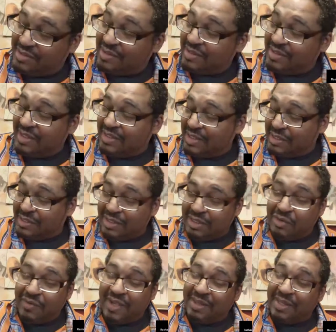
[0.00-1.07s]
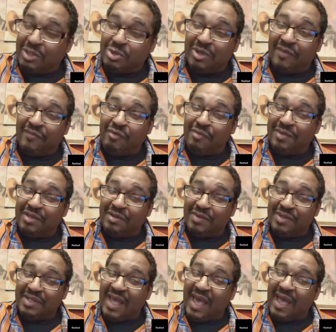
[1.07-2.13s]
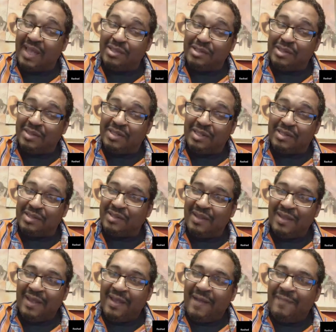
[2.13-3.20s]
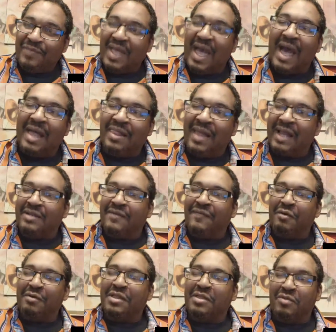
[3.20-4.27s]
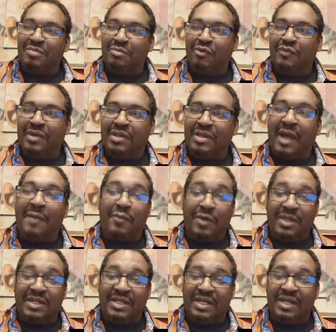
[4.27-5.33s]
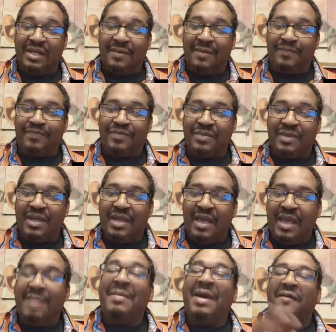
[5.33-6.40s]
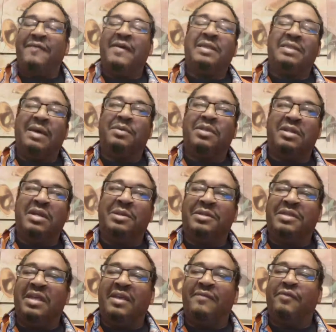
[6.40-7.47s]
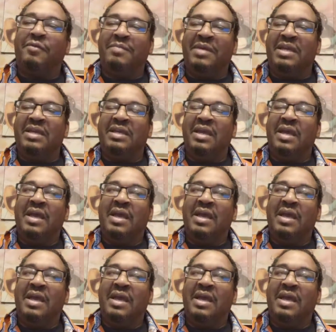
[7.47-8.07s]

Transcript: think they just need to go ahead and let Transformers series die. This I liked the first 3 movies. I really did. And matter of fact, that was another thing for me.